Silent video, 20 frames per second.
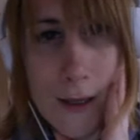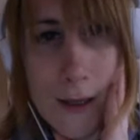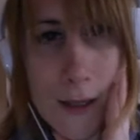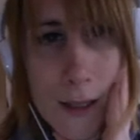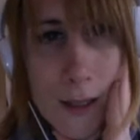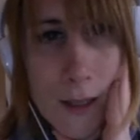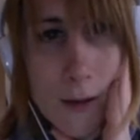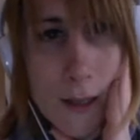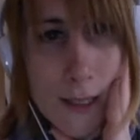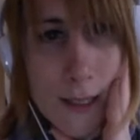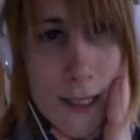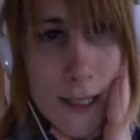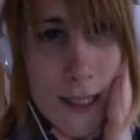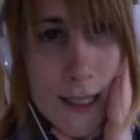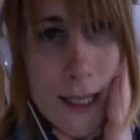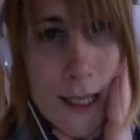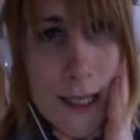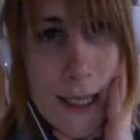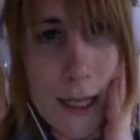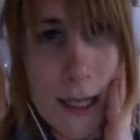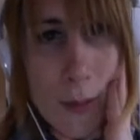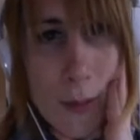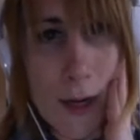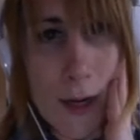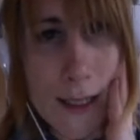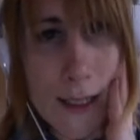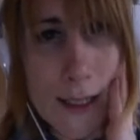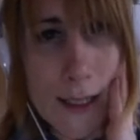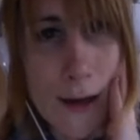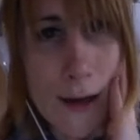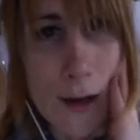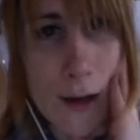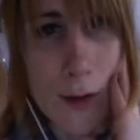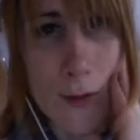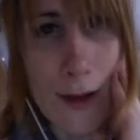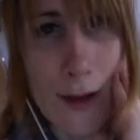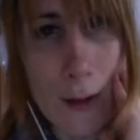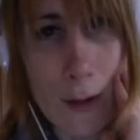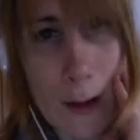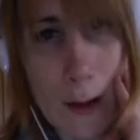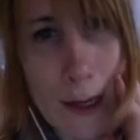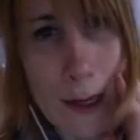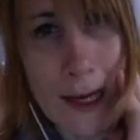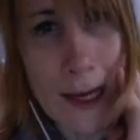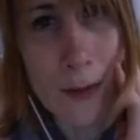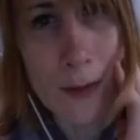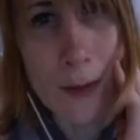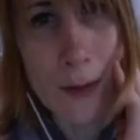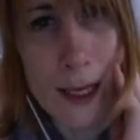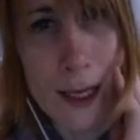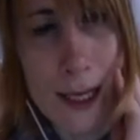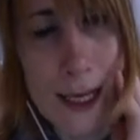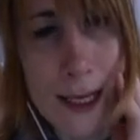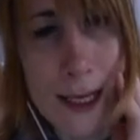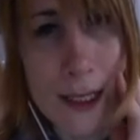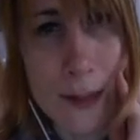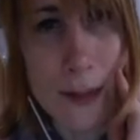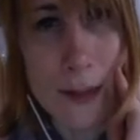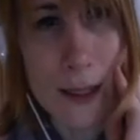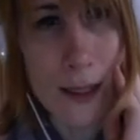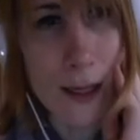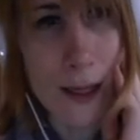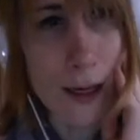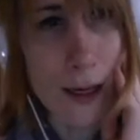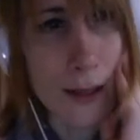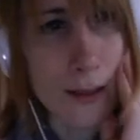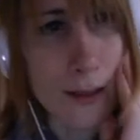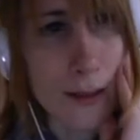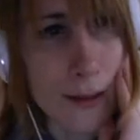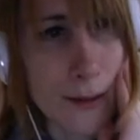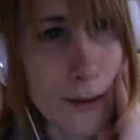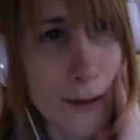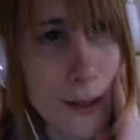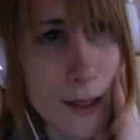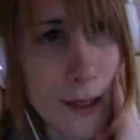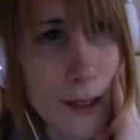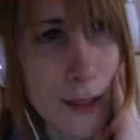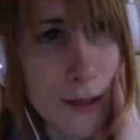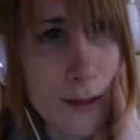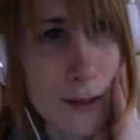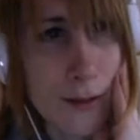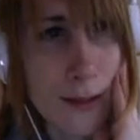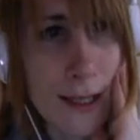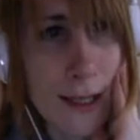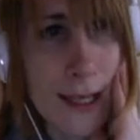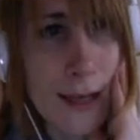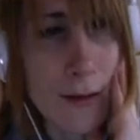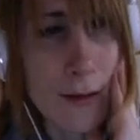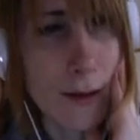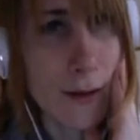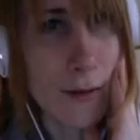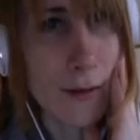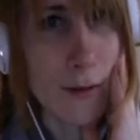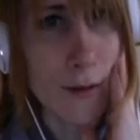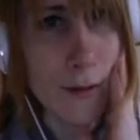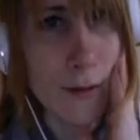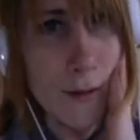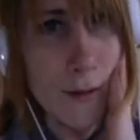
You ask, and suddenly it breaks in half. Ow, ow, ow, my key has been cut. So, kireru.